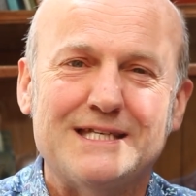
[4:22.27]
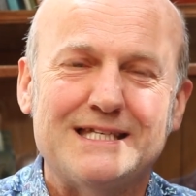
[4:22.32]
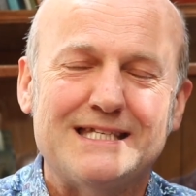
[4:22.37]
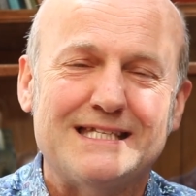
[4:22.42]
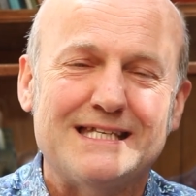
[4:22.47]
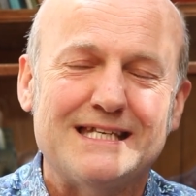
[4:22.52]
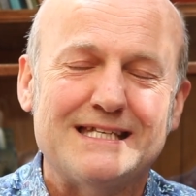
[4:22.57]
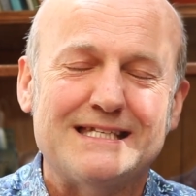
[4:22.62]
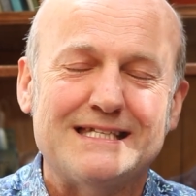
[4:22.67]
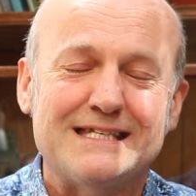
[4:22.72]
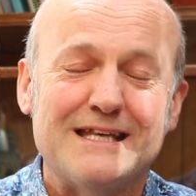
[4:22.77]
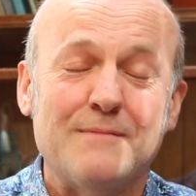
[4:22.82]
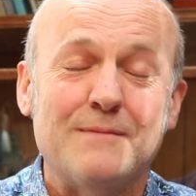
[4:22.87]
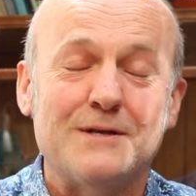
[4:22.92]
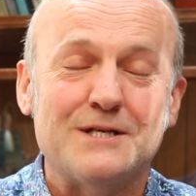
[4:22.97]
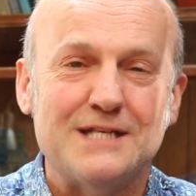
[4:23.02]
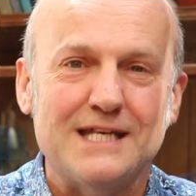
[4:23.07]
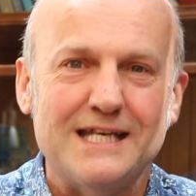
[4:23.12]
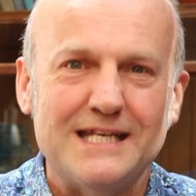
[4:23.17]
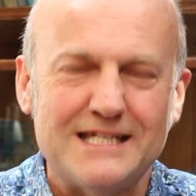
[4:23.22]
It's just so
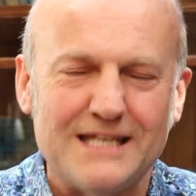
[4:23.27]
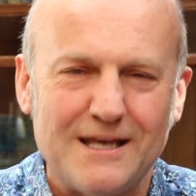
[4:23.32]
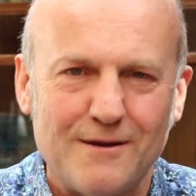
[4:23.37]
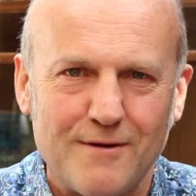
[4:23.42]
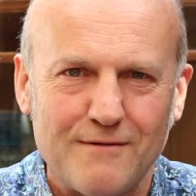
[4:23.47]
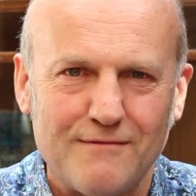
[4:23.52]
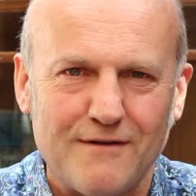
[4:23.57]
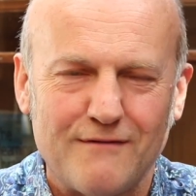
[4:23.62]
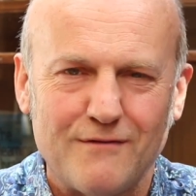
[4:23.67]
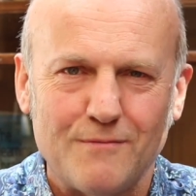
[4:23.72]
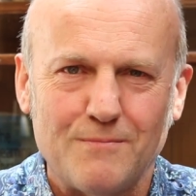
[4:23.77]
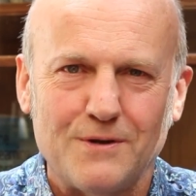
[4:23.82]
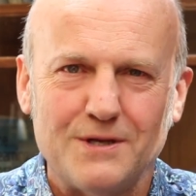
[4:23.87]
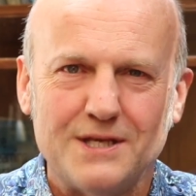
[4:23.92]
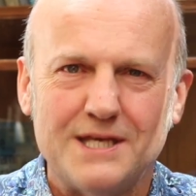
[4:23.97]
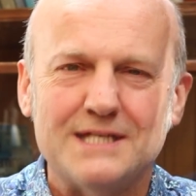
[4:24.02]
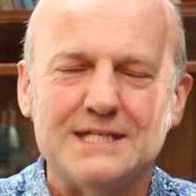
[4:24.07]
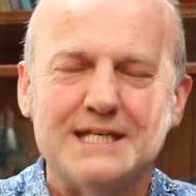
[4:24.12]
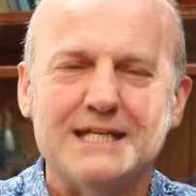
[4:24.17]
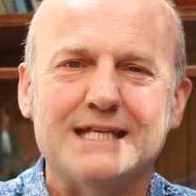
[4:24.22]
much easier if
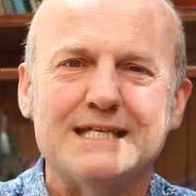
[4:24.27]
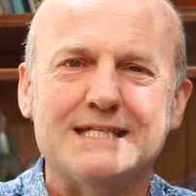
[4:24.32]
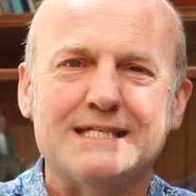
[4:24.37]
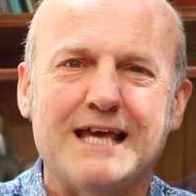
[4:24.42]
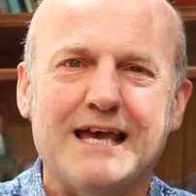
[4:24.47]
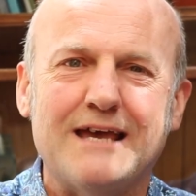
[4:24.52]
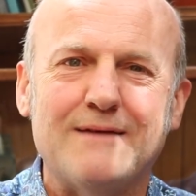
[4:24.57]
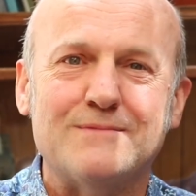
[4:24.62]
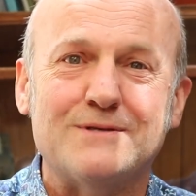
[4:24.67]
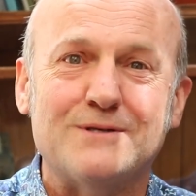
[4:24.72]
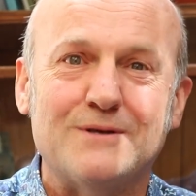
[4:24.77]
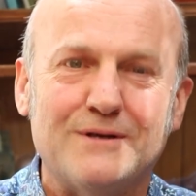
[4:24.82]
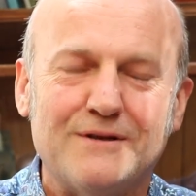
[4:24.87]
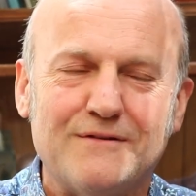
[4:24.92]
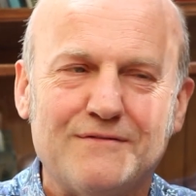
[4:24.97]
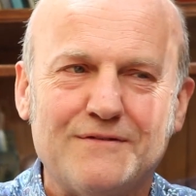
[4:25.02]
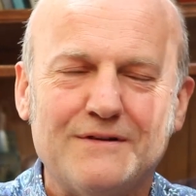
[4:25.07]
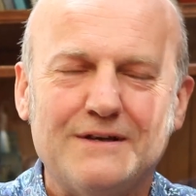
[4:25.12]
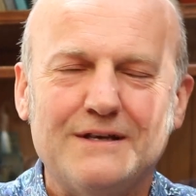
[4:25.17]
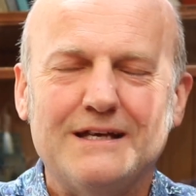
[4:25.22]
everybody is in the same sort
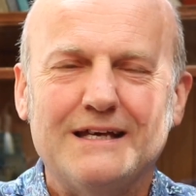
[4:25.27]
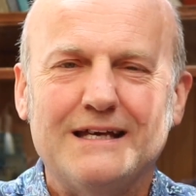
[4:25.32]
of